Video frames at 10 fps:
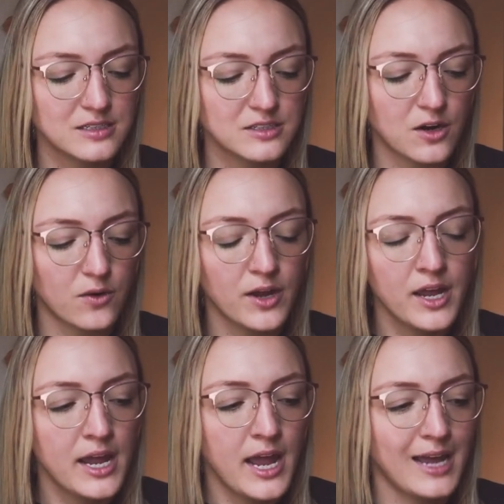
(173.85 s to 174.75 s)
So
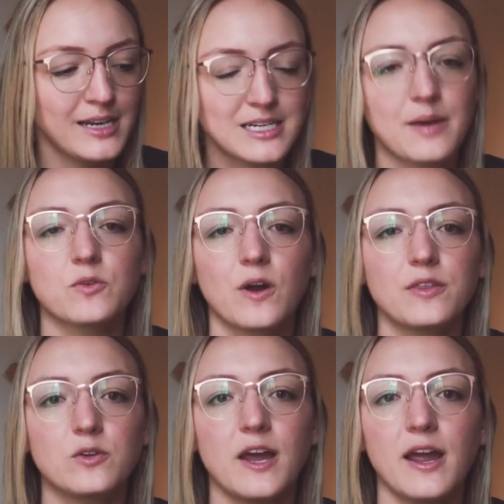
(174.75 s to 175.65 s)
anytime throughout
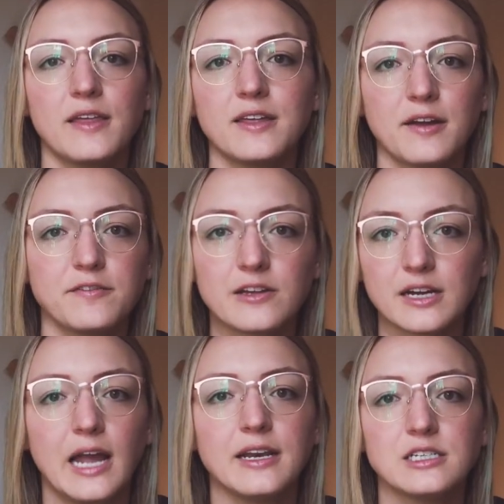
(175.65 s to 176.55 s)
the day that I feel
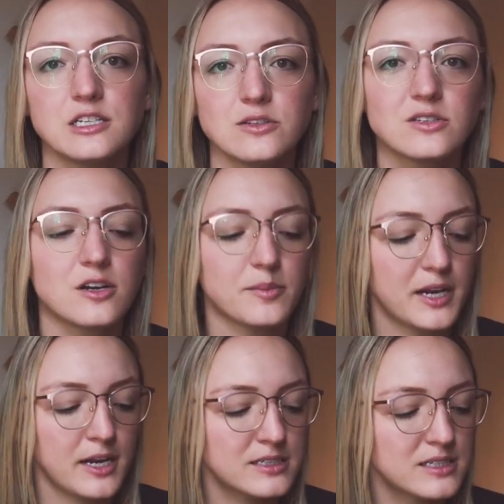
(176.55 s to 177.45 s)
like I need to use a little bit
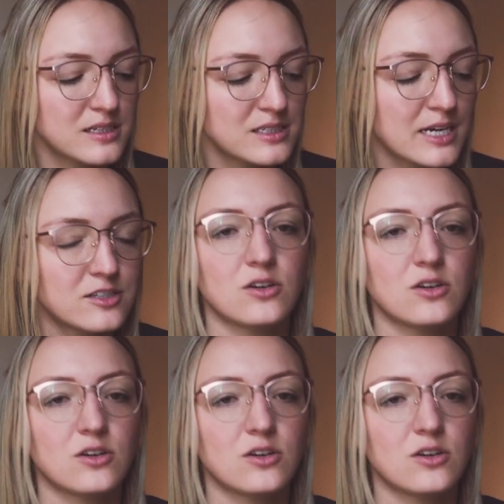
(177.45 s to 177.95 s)
of hand sanitizer,